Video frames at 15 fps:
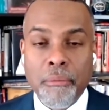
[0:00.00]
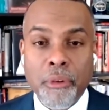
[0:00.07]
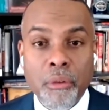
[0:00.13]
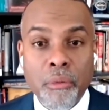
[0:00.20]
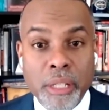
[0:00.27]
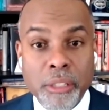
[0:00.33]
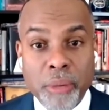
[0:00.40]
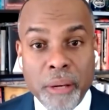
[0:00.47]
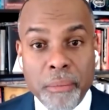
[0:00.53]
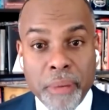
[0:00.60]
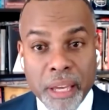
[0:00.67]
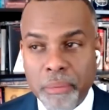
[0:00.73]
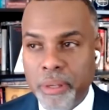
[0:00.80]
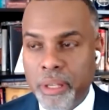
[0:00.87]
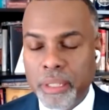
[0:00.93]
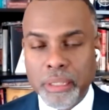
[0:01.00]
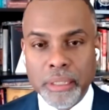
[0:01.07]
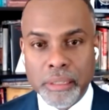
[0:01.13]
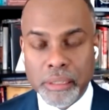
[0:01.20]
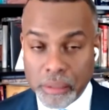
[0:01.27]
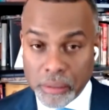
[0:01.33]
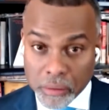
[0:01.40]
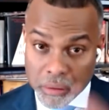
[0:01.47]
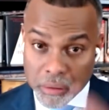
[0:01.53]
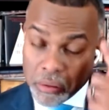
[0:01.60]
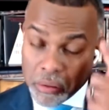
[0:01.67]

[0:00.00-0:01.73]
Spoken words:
I'm going to raise my baby in this.